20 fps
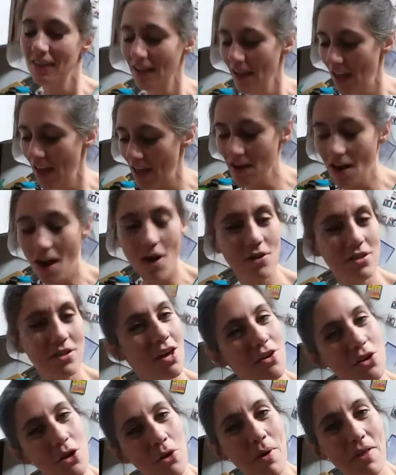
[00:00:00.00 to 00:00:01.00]
And I'll
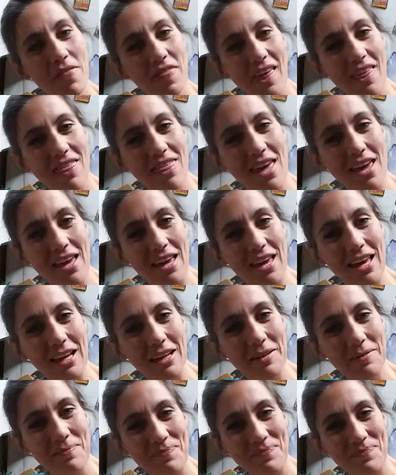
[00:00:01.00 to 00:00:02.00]
tell you what they
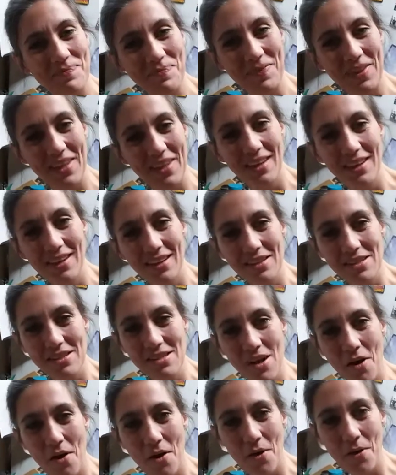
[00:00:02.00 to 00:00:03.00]
think.
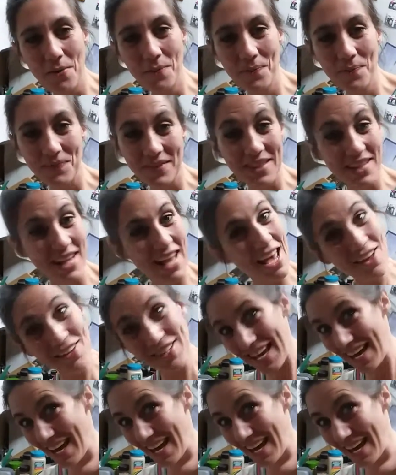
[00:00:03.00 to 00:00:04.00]
So, nailed
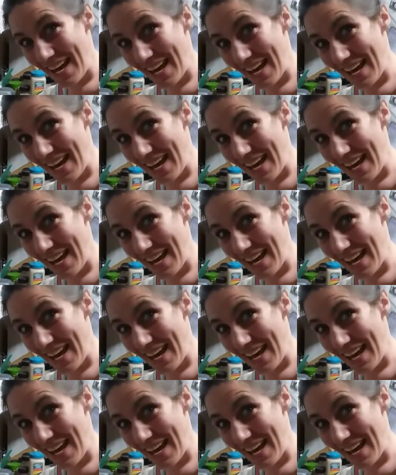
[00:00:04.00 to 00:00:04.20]
it!